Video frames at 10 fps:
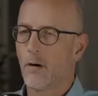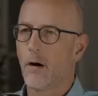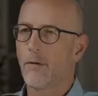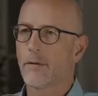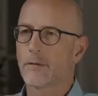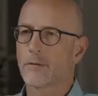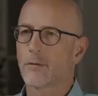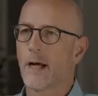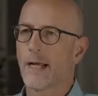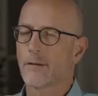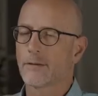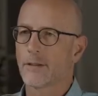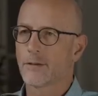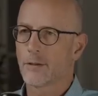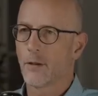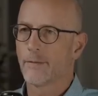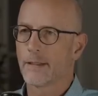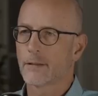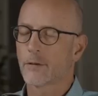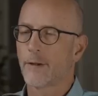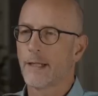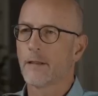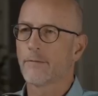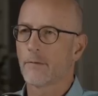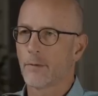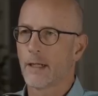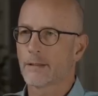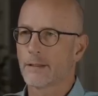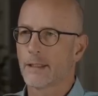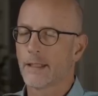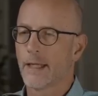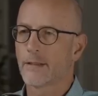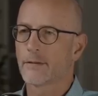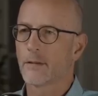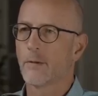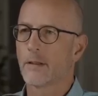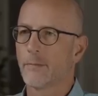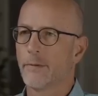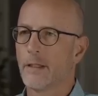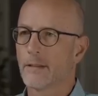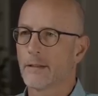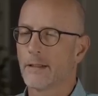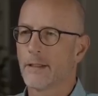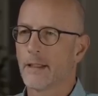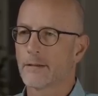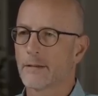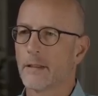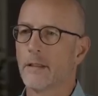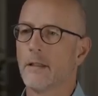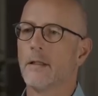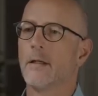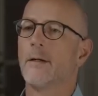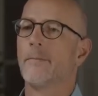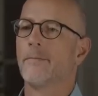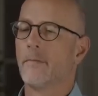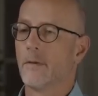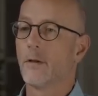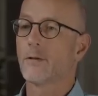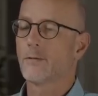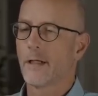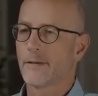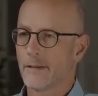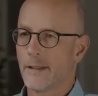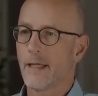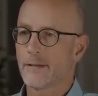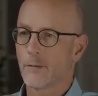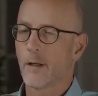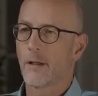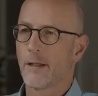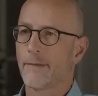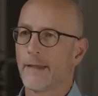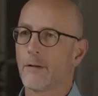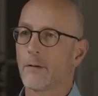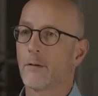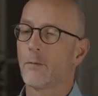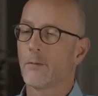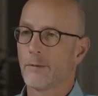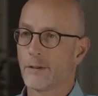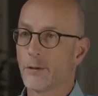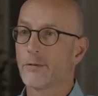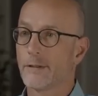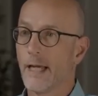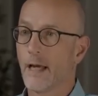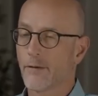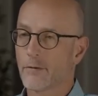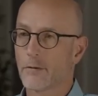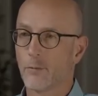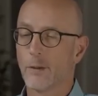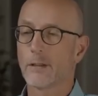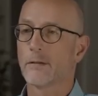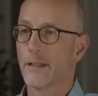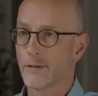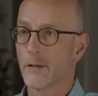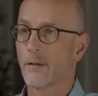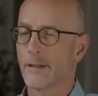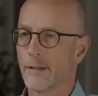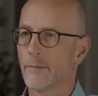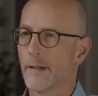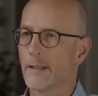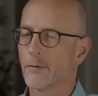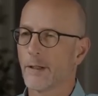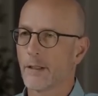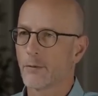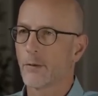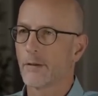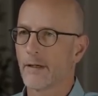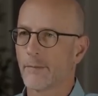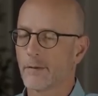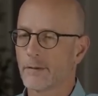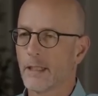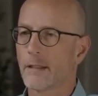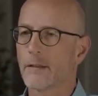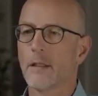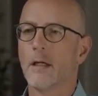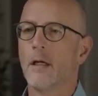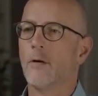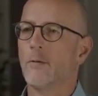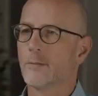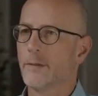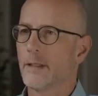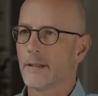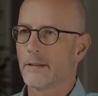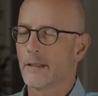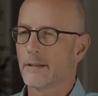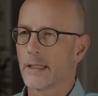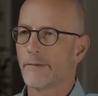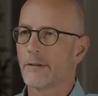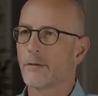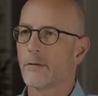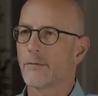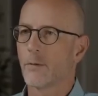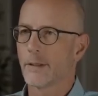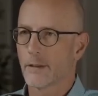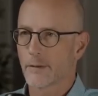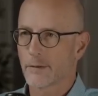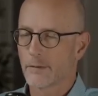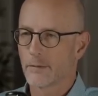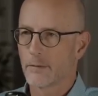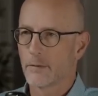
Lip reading: all the trials that showed that screening for prostate cancer with the PSA test, those trials that tested whether or not that reduced deaths, which they showed it did by 20 to 25%, was PSA testing every 2 to 4 years.